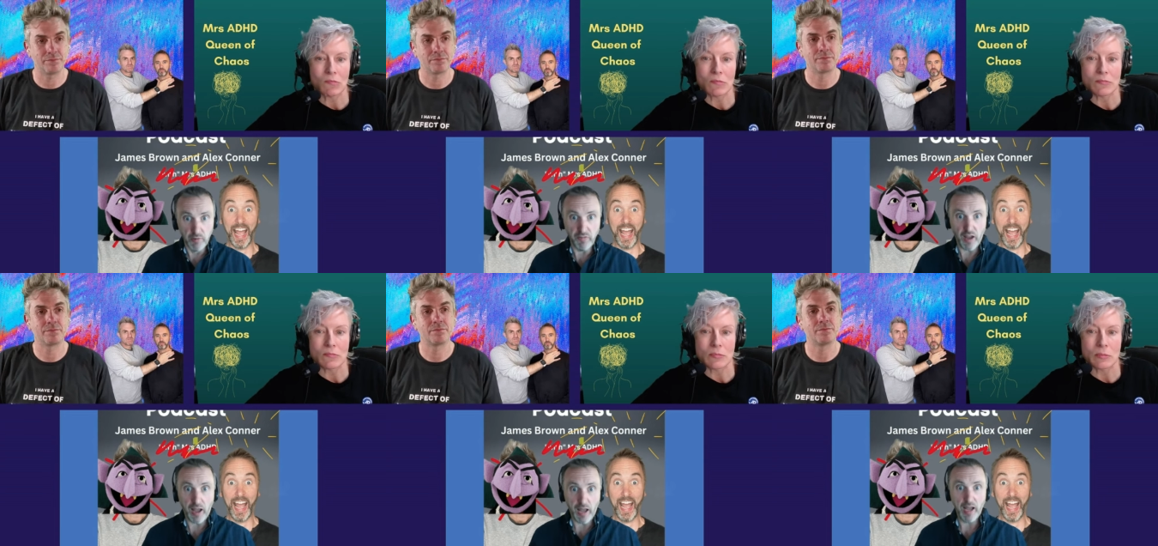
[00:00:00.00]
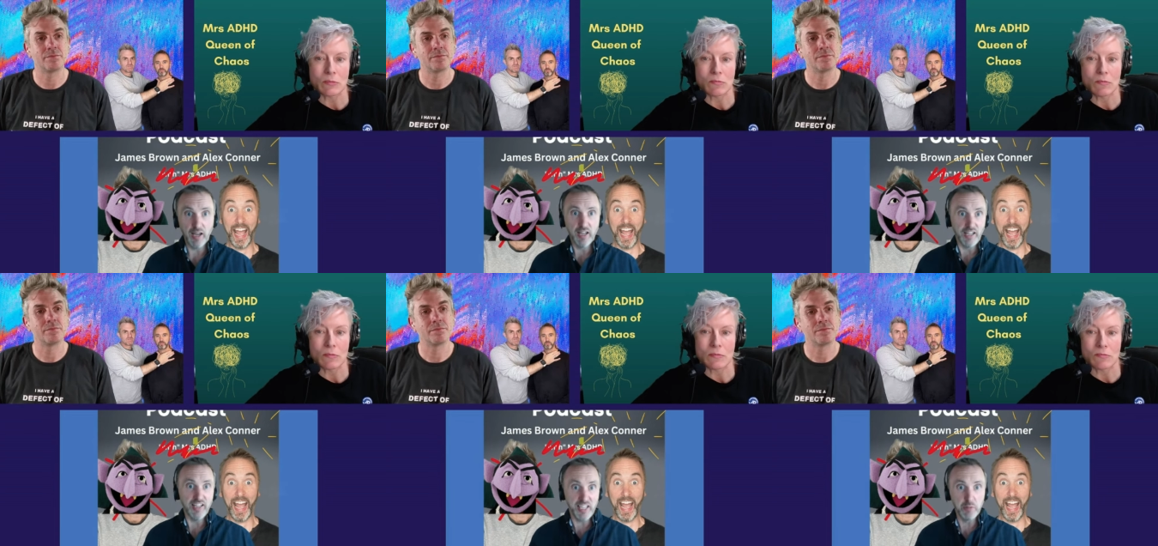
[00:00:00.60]
Speaker 1: Some hmm. of
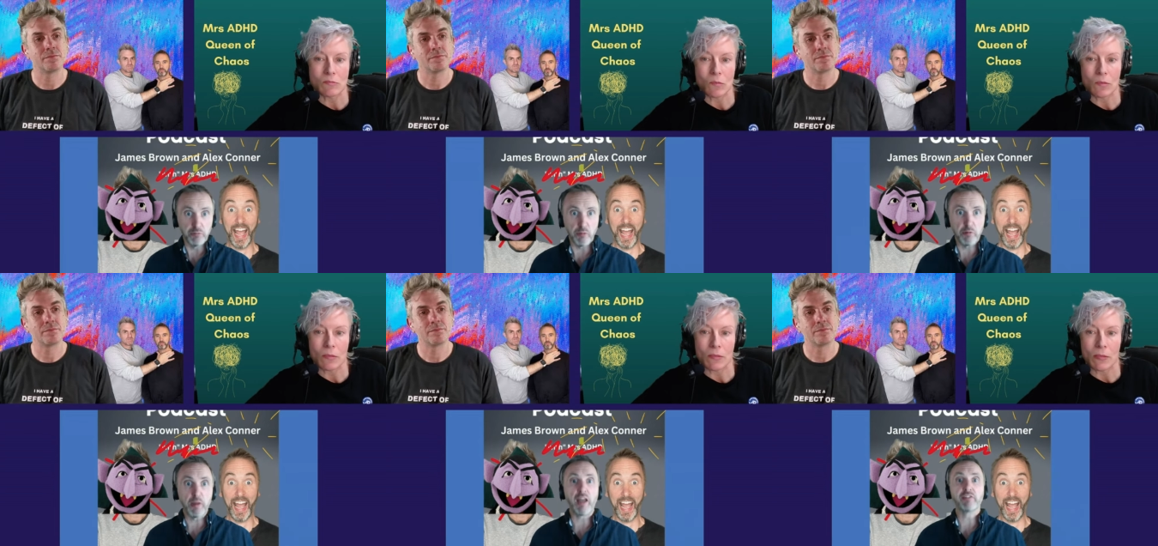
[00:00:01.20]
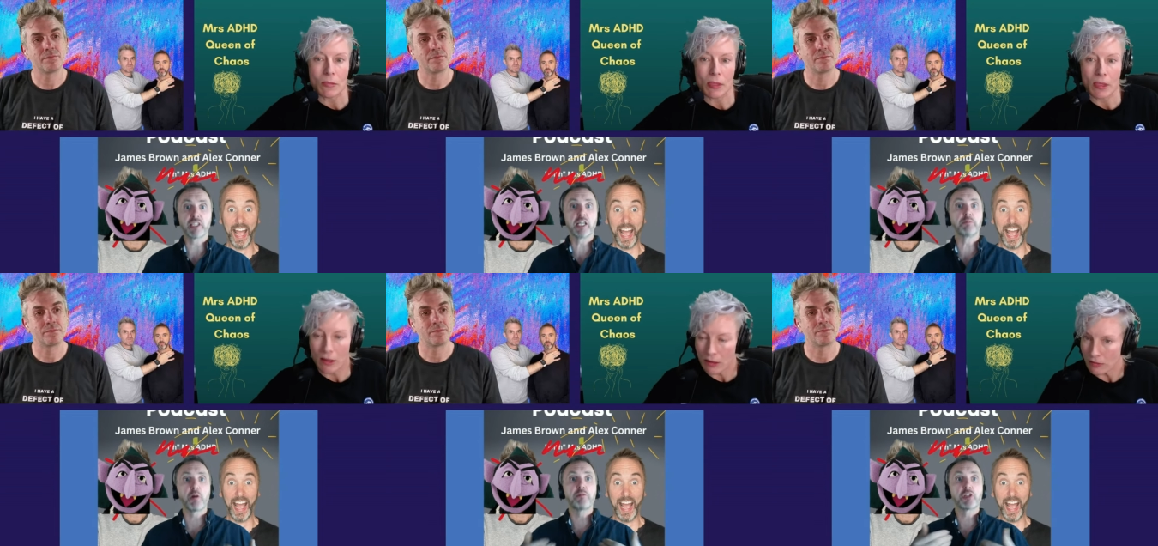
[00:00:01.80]
our inappropriate
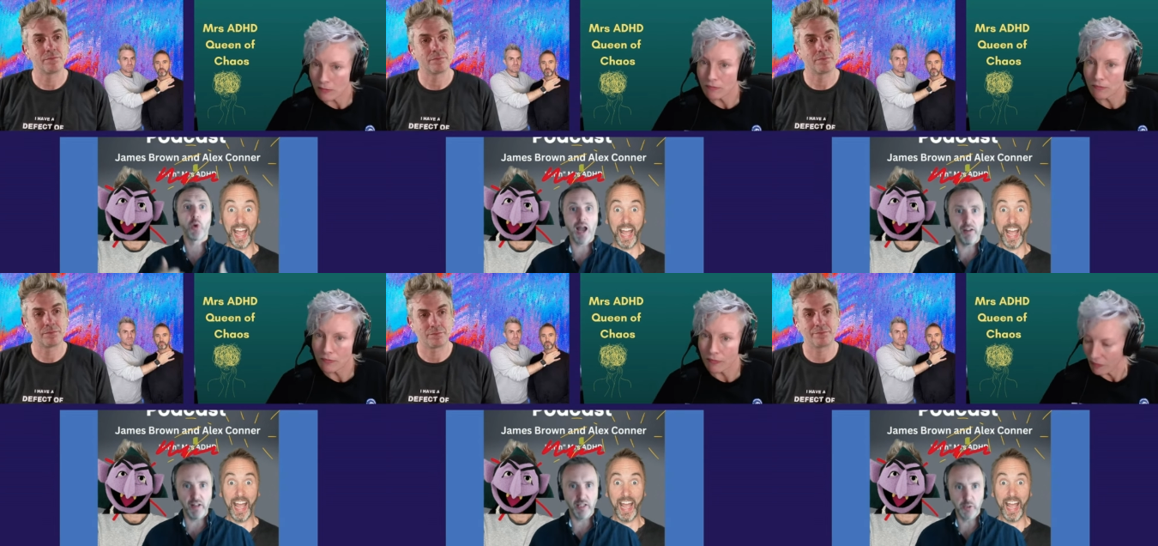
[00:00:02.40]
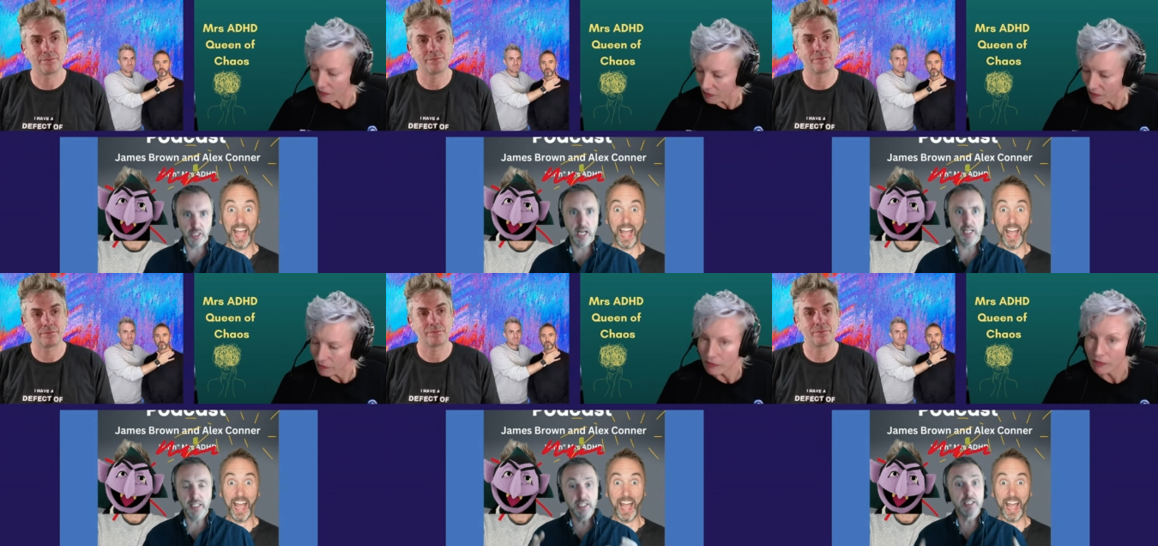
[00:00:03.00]
behavior is inappropriate to our
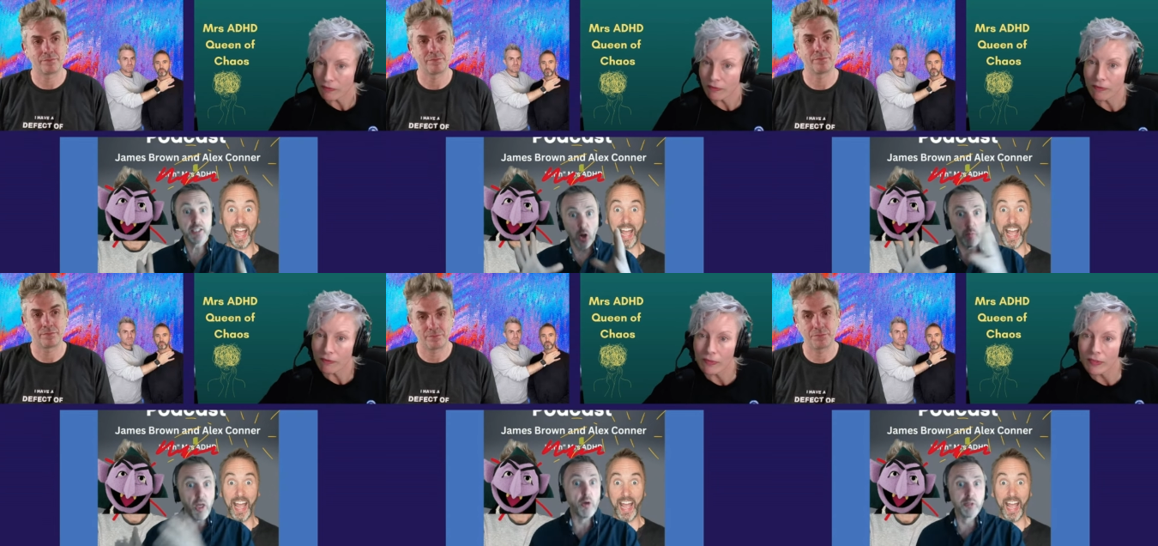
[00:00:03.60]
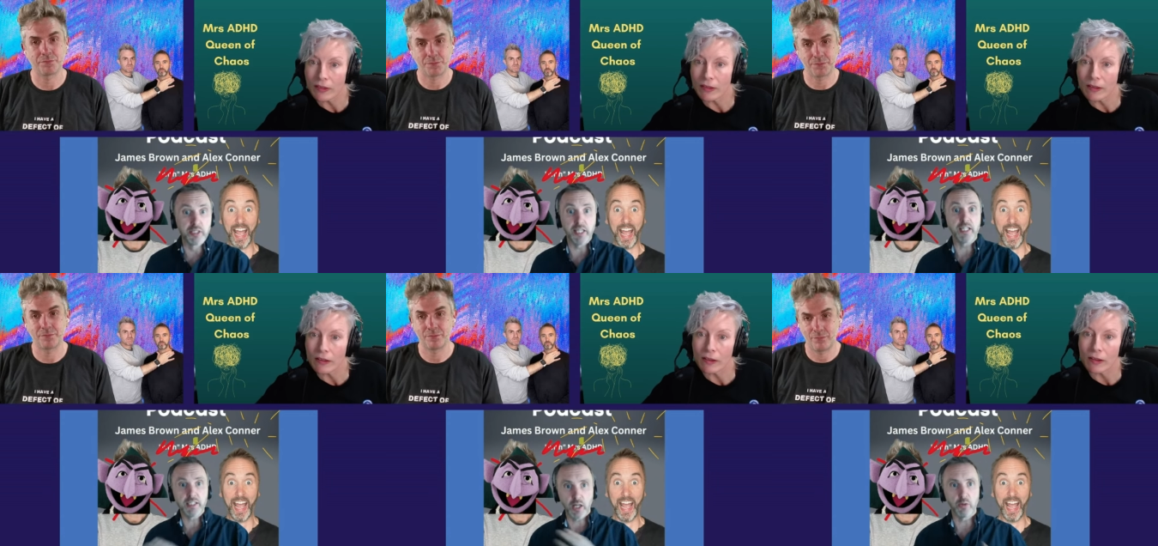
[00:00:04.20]
values and our needs. Stop
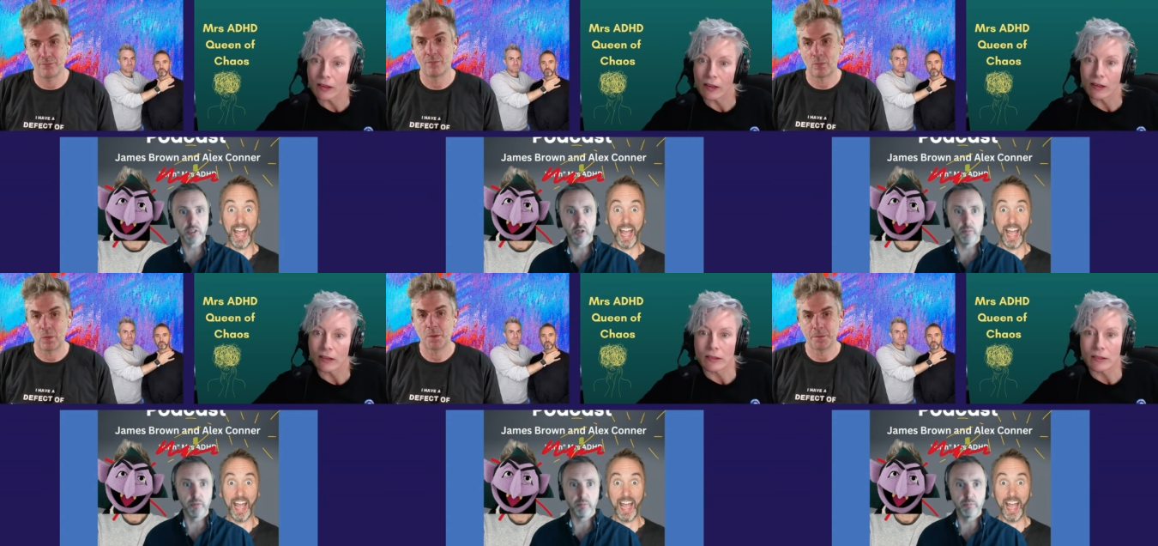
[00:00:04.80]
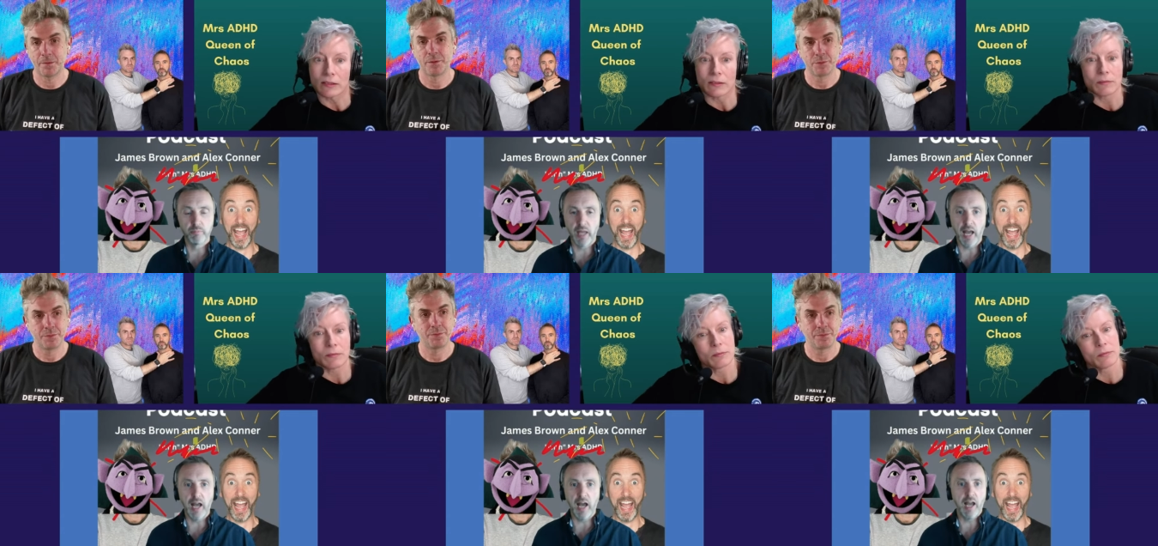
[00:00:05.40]
those things. Don't stop
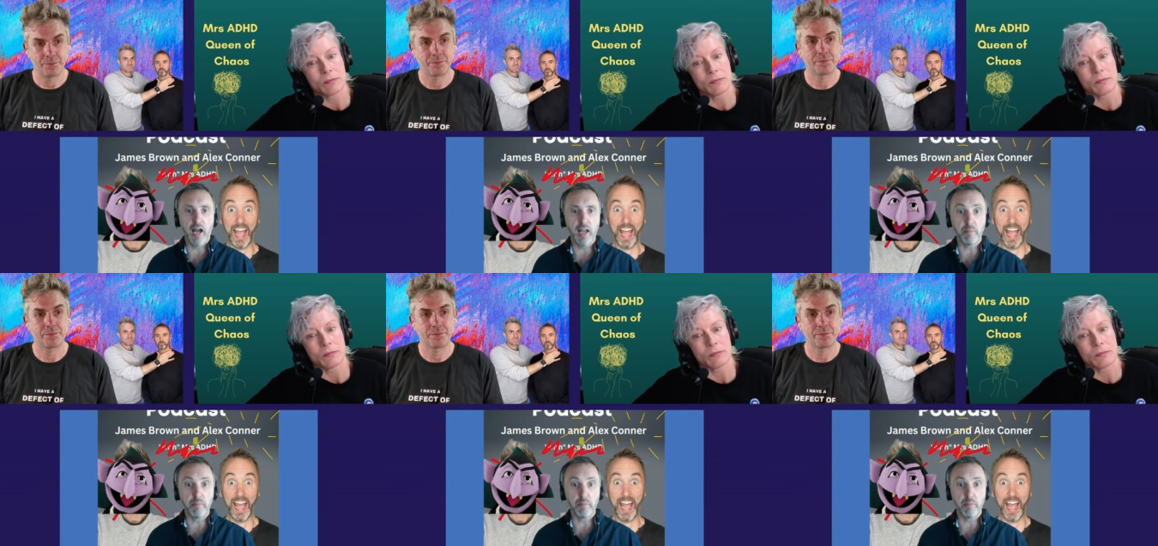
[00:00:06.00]
the, that.